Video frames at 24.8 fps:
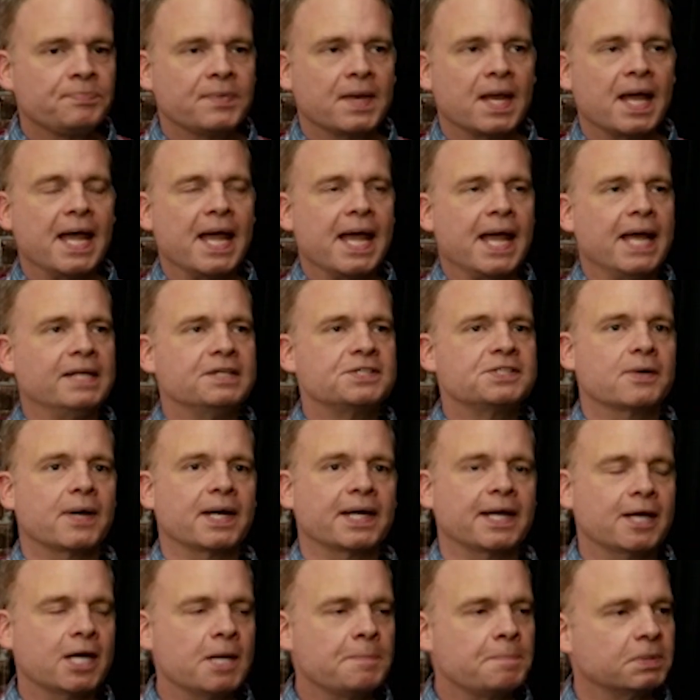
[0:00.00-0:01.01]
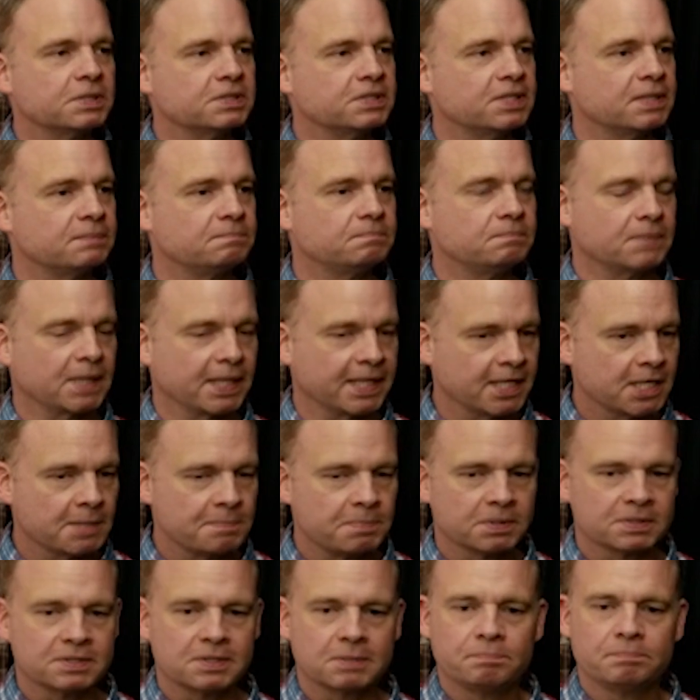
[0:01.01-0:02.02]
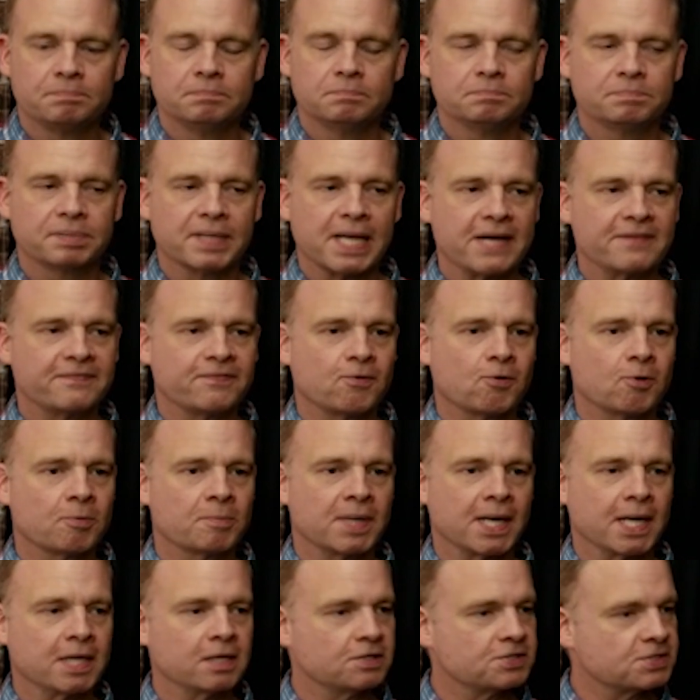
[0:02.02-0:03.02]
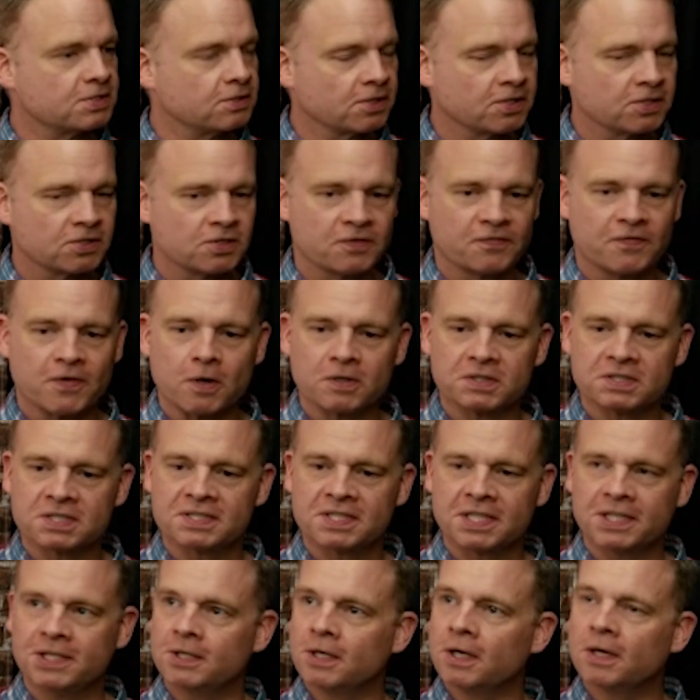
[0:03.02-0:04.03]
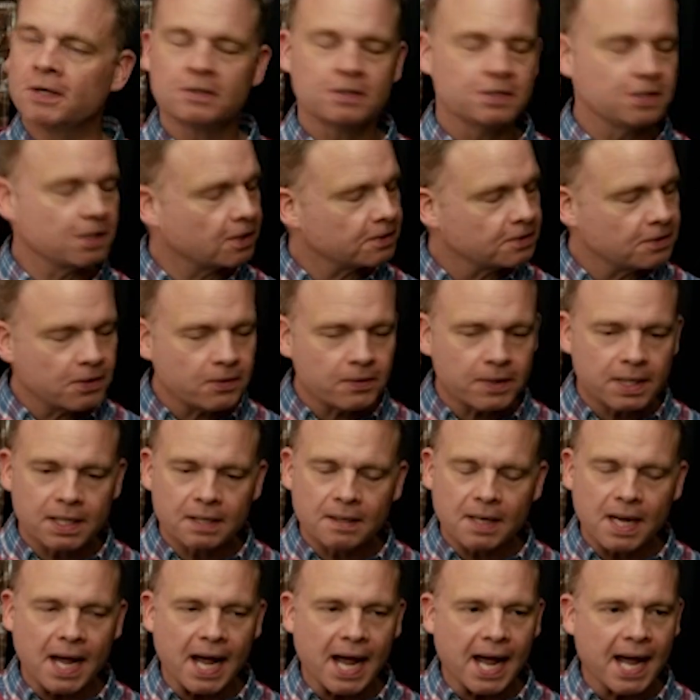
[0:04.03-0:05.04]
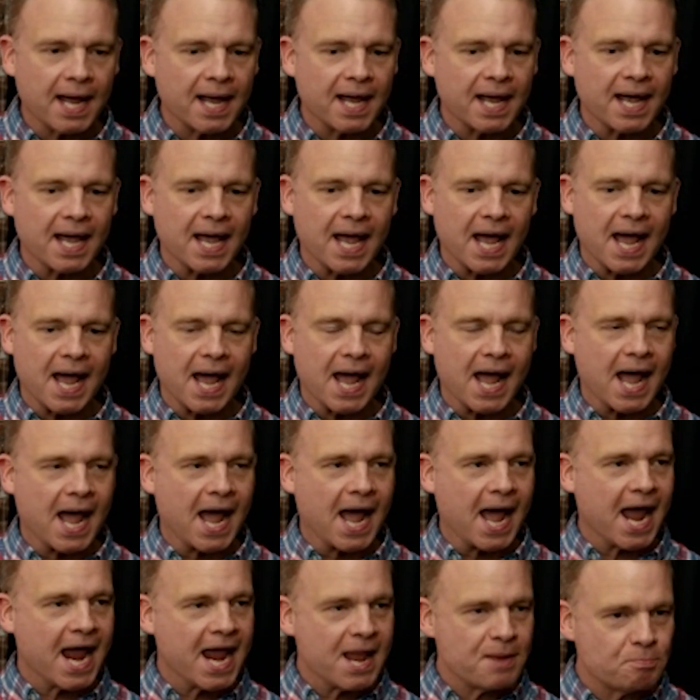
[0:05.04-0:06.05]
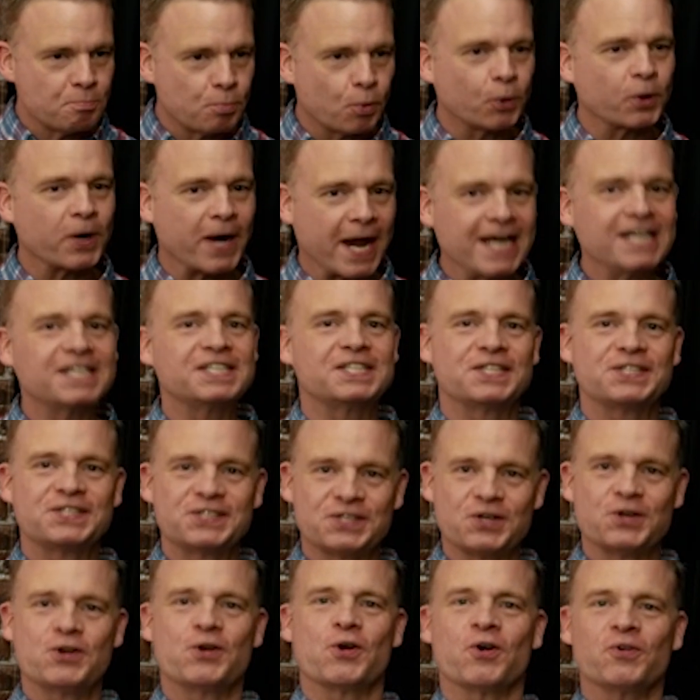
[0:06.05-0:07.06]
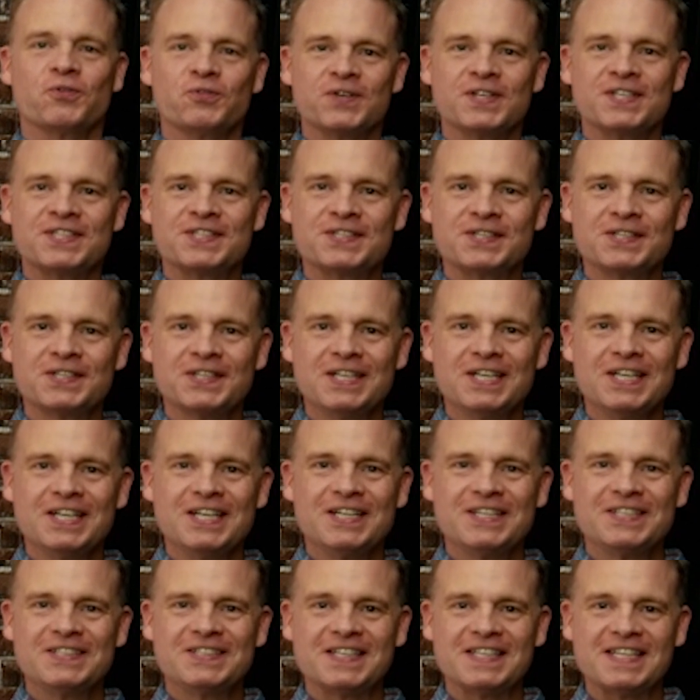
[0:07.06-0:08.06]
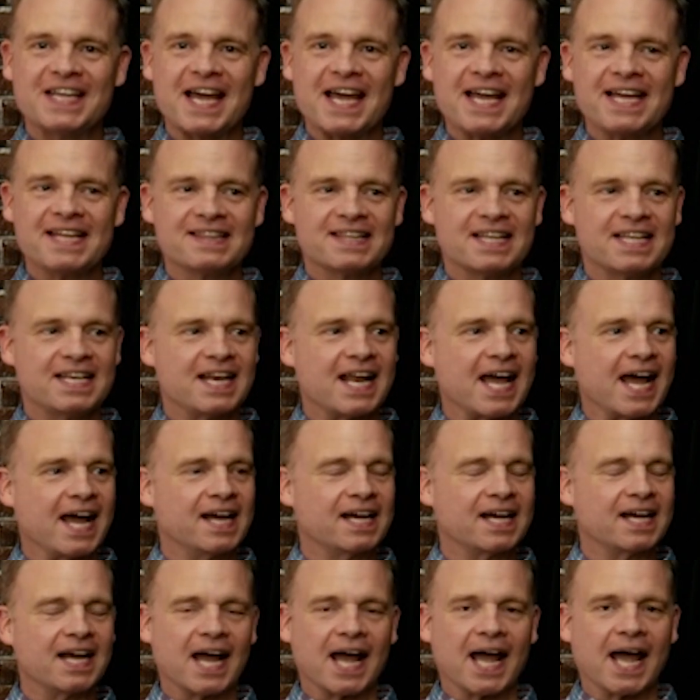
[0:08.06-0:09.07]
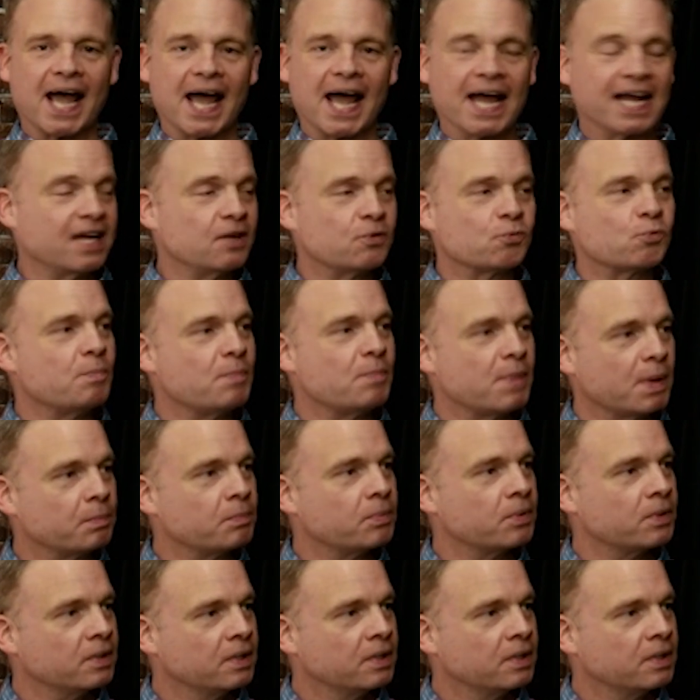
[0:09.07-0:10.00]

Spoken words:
And so I get up on the platform, and I just look at the folks. I say, y'all know, I am more anxious and nervous today than I can remember.